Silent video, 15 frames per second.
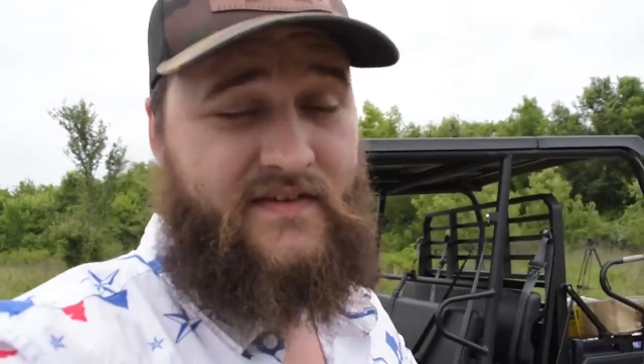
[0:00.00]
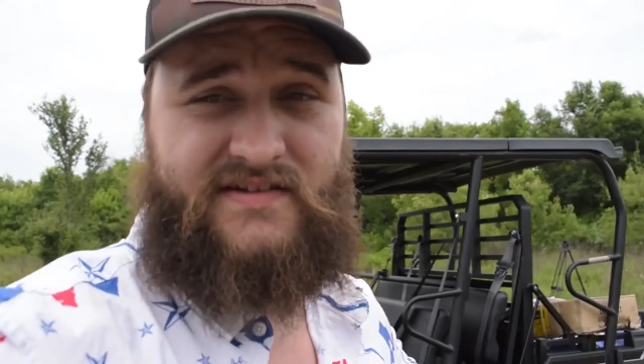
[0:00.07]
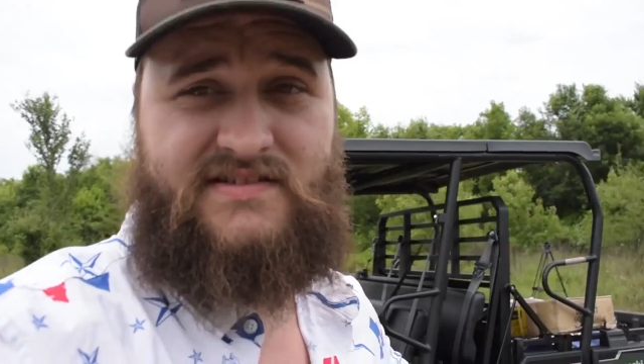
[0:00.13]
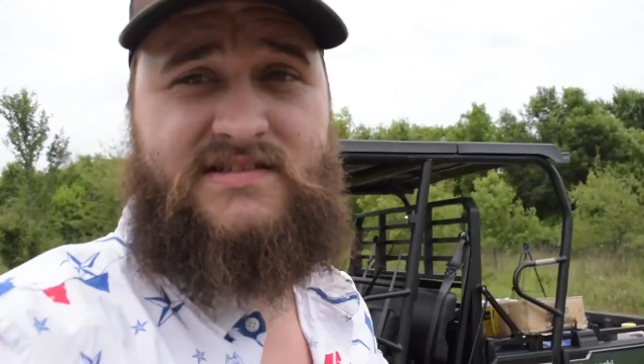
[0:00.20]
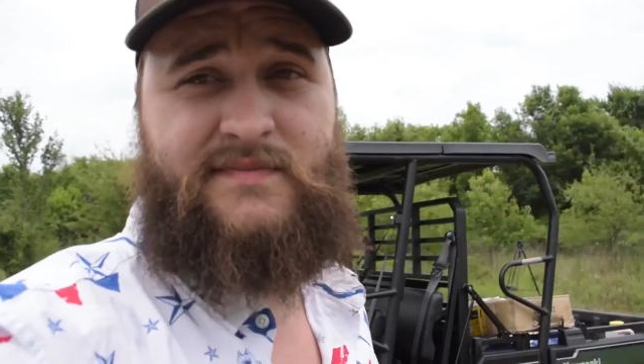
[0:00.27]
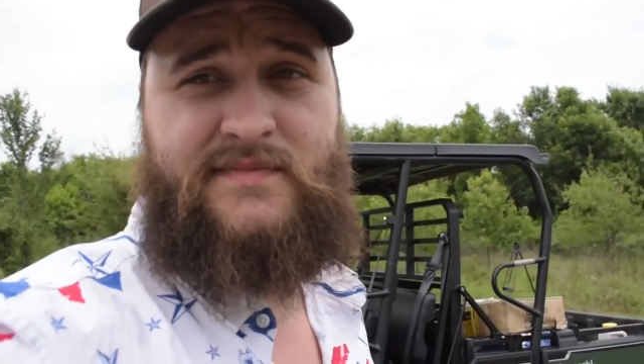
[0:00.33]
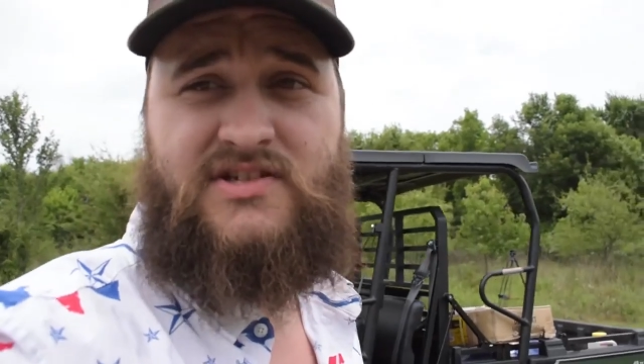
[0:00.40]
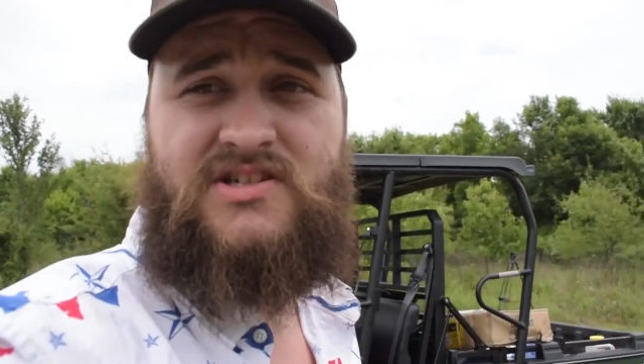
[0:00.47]
this
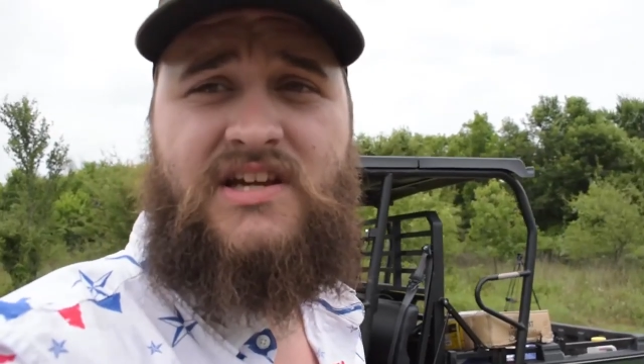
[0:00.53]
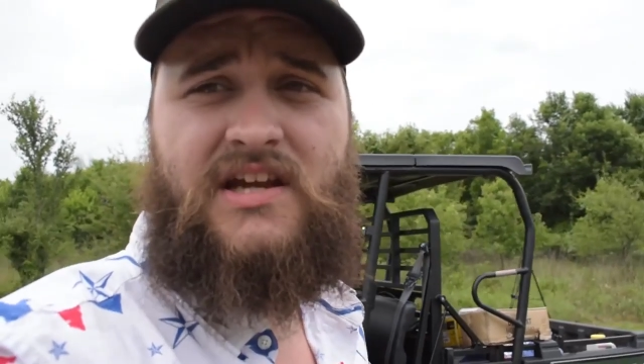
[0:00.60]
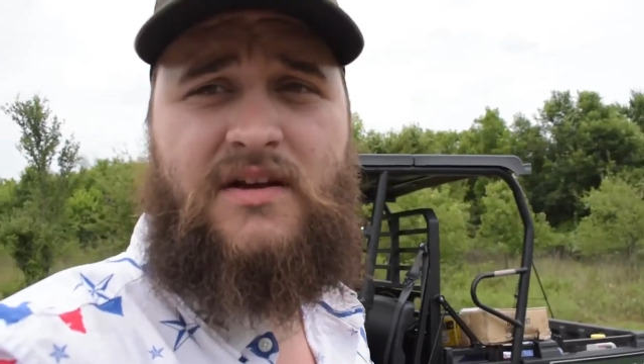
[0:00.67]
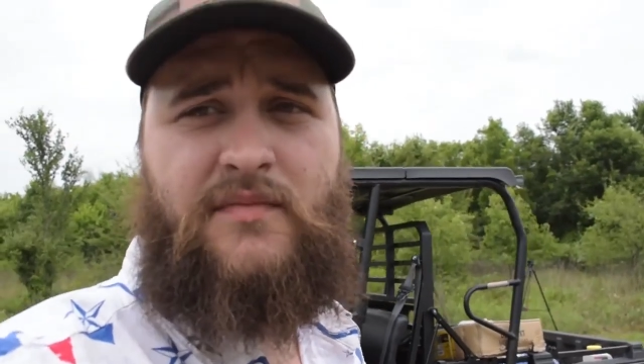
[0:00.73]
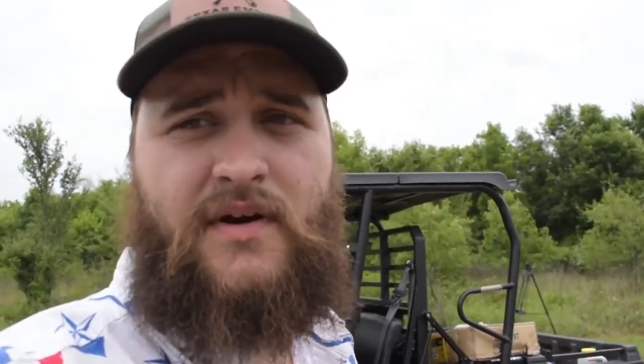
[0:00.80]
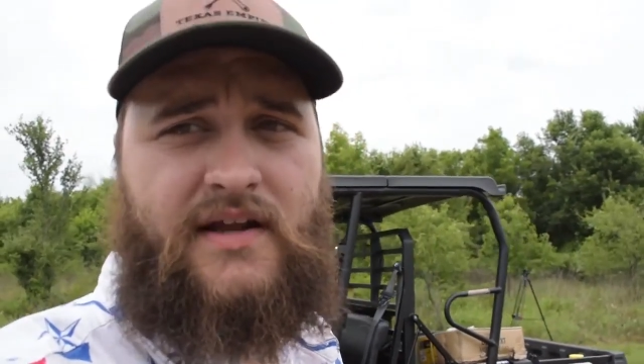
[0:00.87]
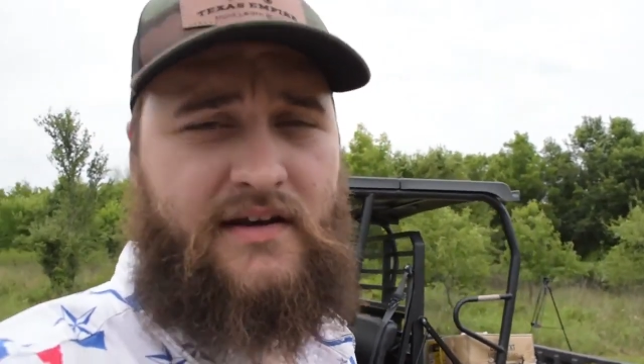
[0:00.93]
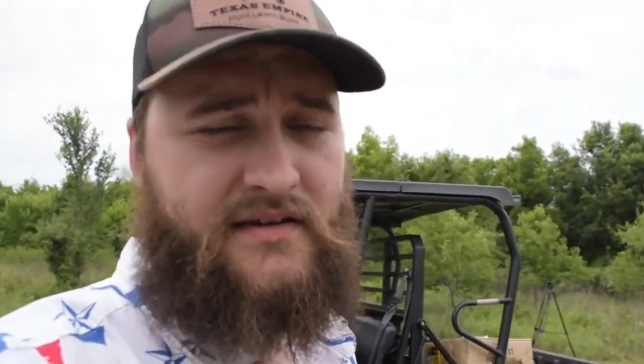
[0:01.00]
is the machine,
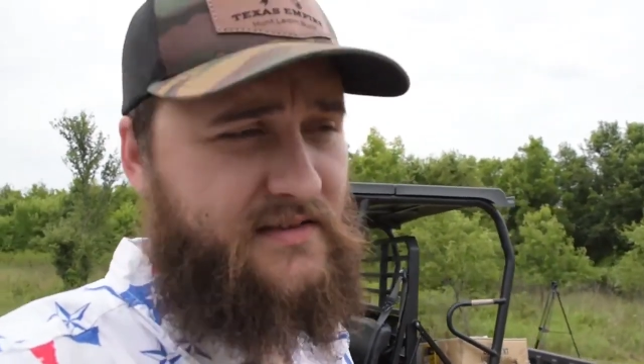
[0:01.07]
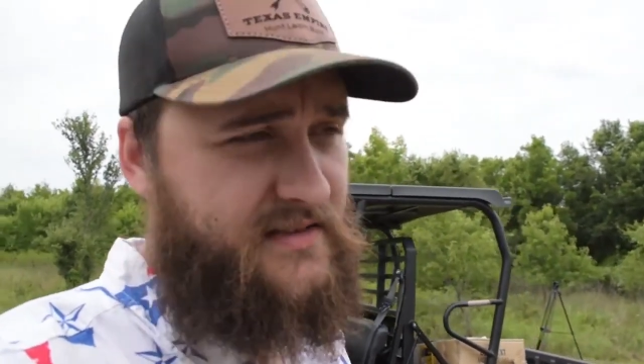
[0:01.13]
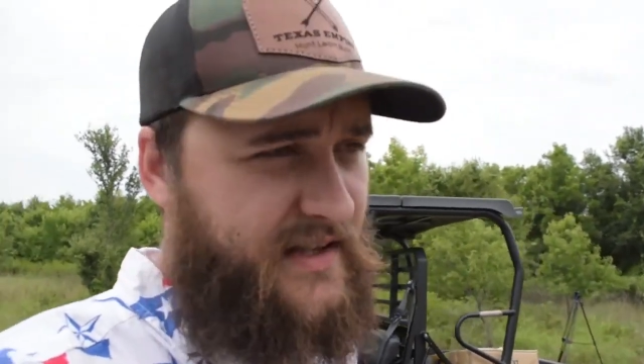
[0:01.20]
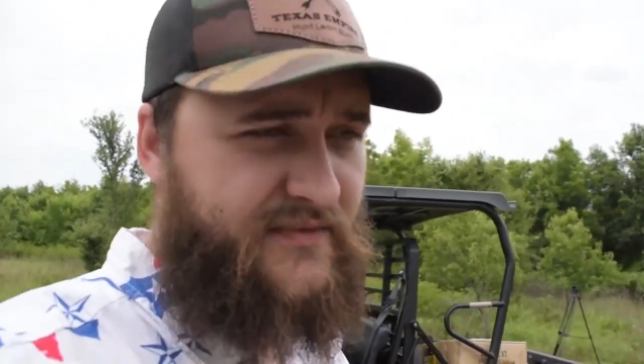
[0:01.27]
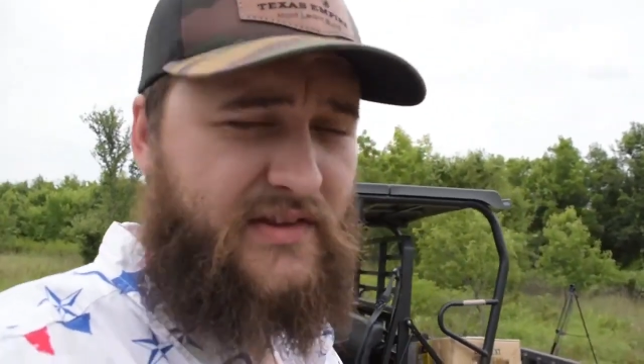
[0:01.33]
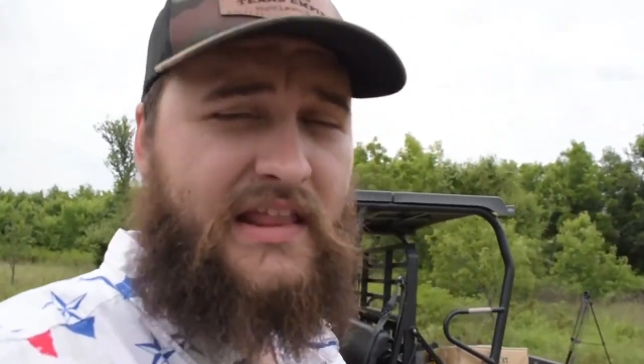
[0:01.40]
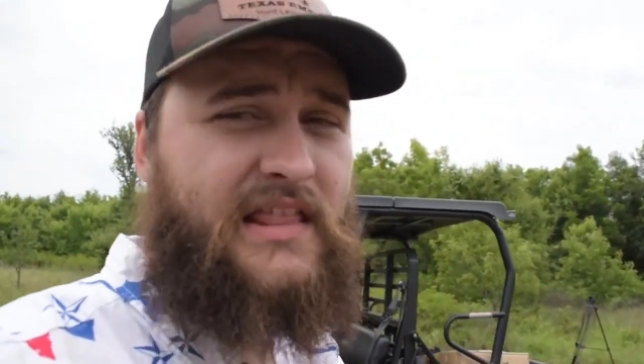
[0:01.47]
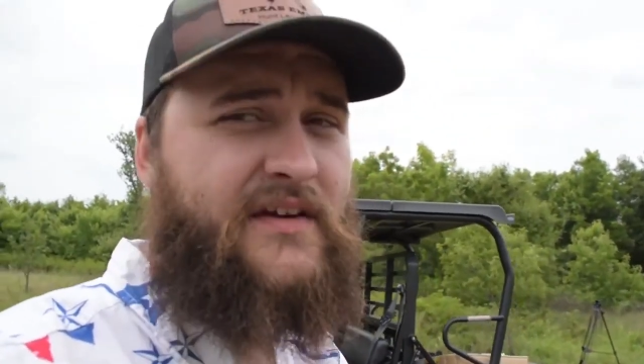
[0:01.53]
but
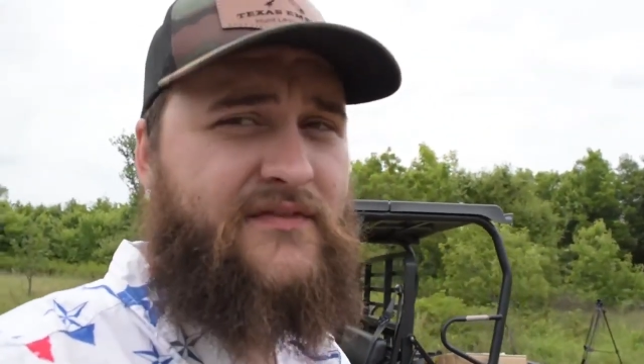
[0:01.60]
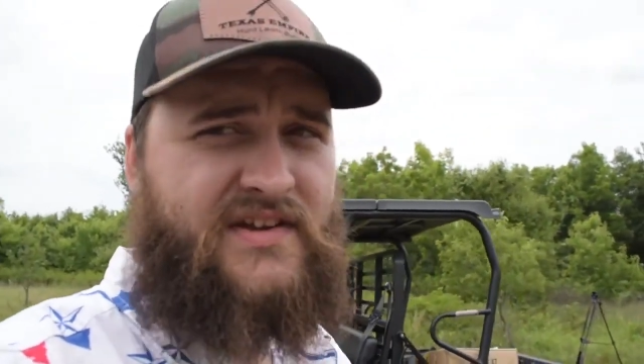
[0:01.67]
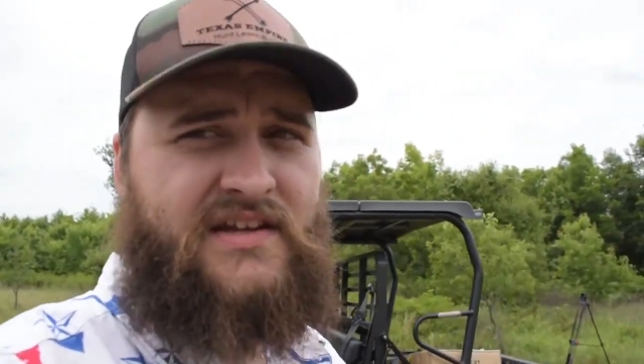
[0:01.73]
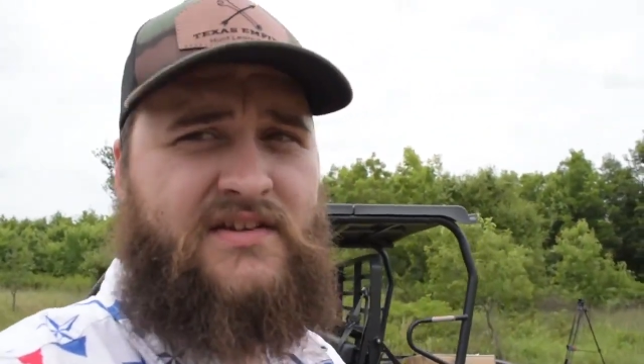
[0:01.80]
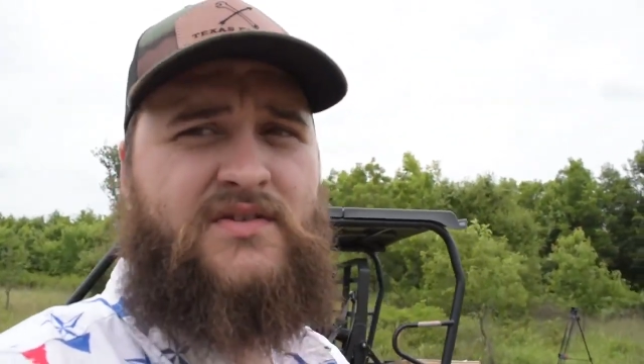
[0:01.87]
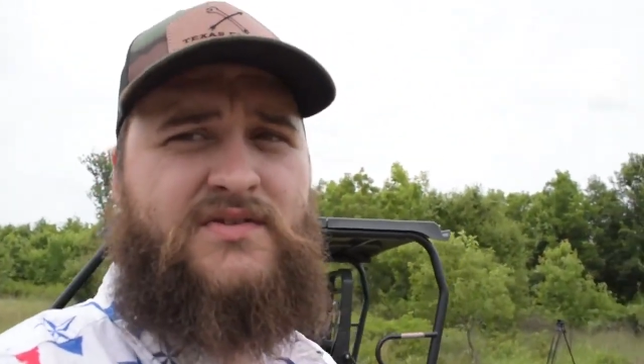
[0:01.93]
definitely lift it,